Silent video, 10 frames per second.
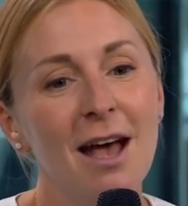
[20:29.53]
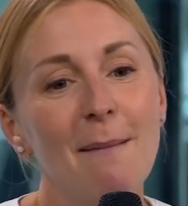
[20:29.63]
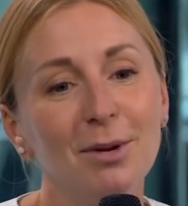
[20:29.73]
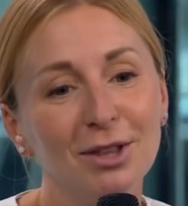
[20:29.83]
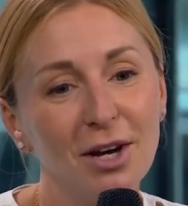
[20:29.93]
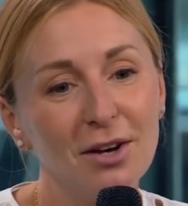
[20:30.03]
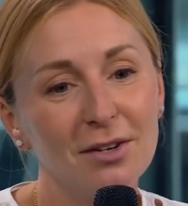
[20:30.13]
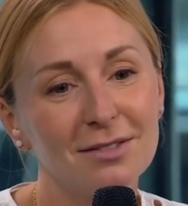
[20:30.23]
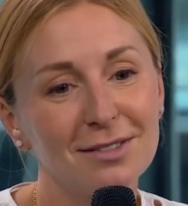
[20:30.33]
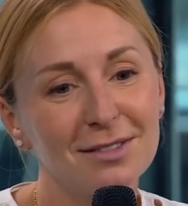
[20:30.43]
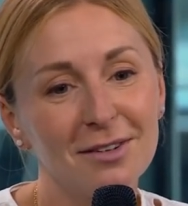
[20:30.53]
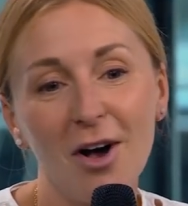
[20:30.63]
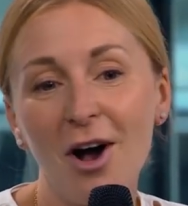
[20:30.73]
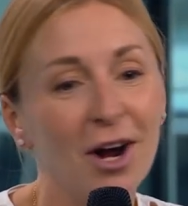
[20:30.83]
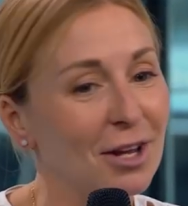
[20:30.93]
But those
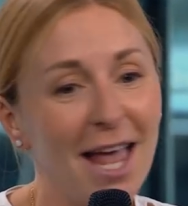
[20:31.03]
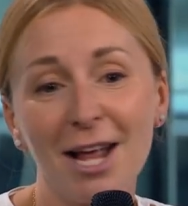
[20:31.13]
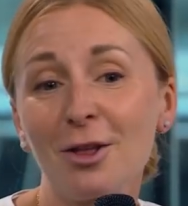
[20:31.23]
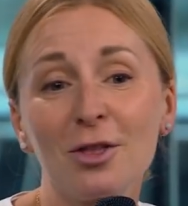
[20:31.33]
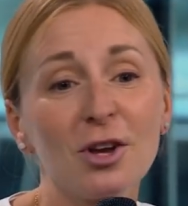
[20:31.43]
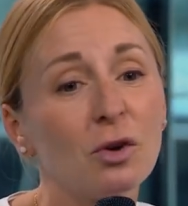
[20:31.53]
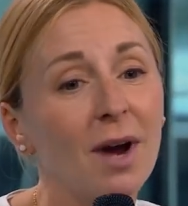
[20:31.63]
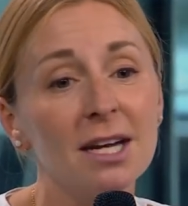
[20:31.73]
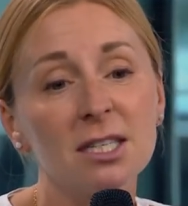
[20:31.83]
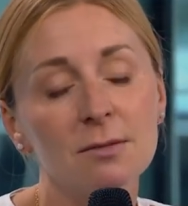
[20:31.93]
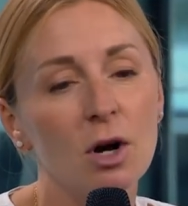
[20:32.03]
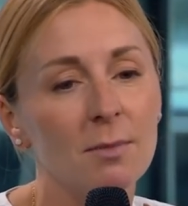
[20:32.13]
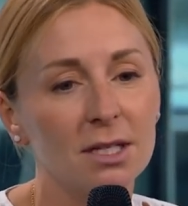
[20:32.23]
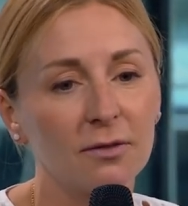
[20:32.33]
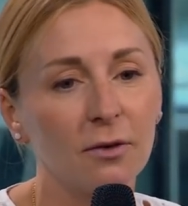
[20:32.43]
are like the greatest
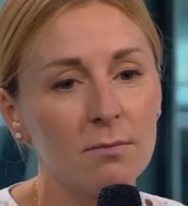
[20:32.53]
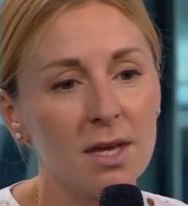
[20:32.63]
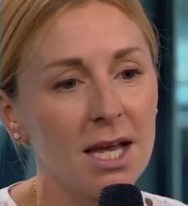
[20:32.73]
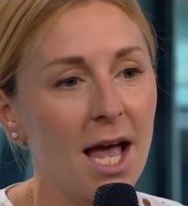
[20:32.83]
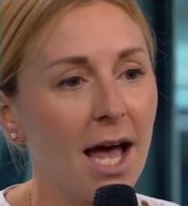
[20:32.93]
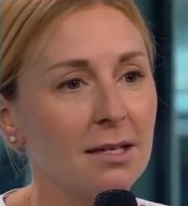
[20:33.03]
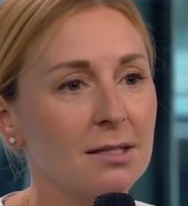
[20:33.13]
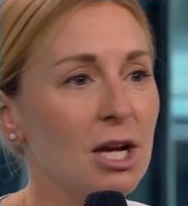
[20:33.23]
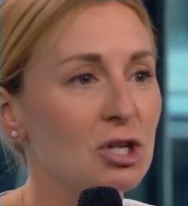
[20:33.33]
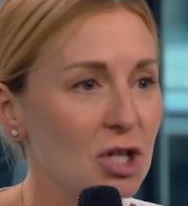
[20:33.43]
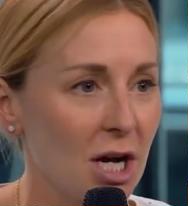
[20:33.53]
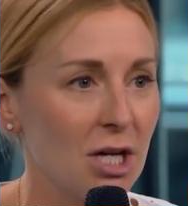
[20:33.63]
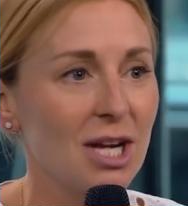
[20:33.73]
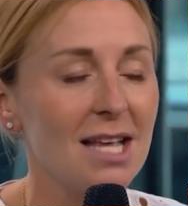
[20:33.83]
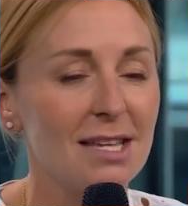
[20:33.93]
moments for me as a judge,
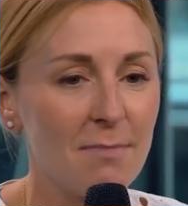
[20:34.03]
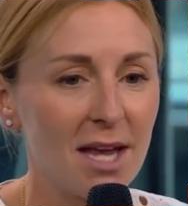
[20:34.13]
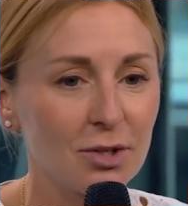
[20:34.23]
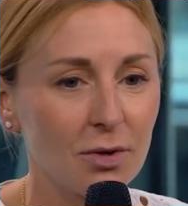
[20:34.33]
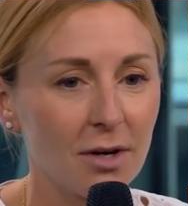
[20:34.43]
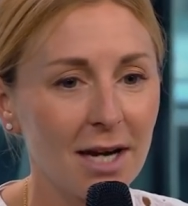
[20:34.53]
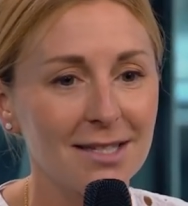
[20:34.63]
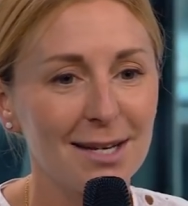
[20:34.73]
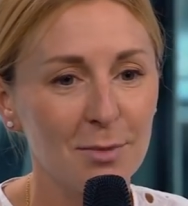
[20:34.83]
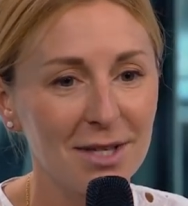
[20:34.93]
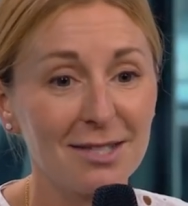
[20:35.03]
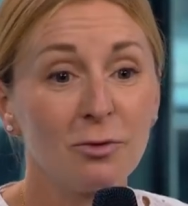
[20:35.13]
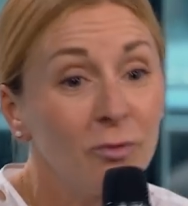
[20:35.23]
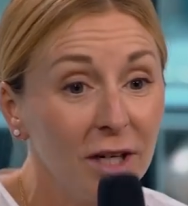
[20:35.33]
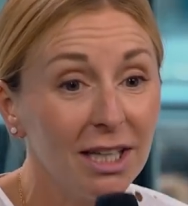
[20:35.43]
as a mentor, as someone that's
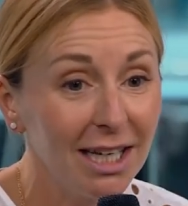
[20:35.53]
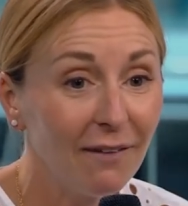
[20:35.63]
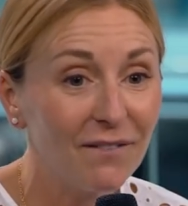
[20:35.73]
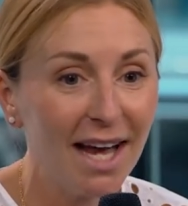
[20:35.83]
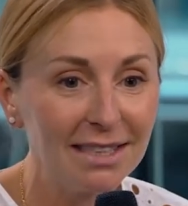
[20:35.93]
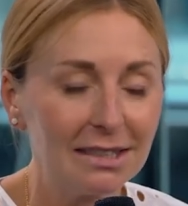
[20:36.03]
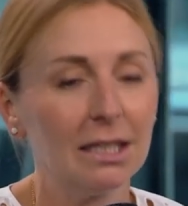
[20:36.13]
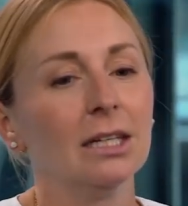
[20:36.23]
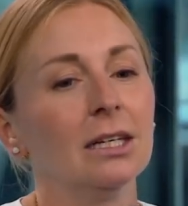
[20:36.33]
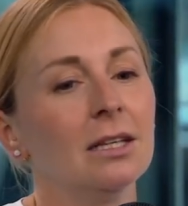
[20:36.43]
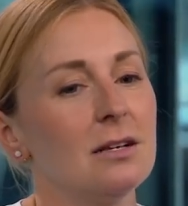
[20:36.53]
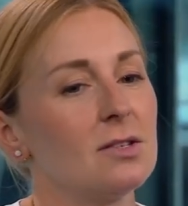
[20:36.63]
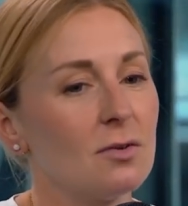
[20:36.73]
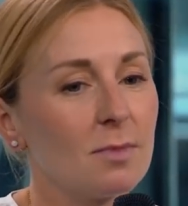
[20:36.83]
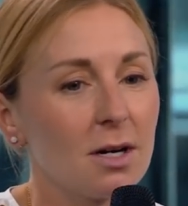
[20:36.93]
really invested in these
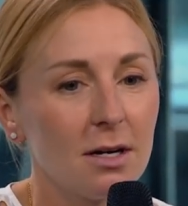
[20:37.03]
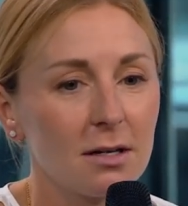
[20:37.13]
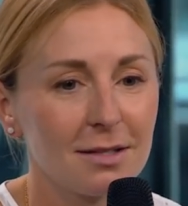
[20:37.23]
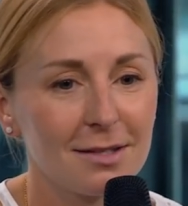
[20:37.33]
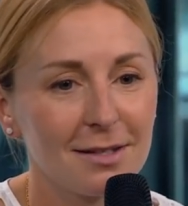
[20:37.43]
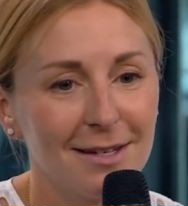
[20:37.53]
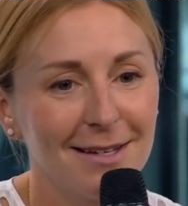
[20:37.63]
home cooks.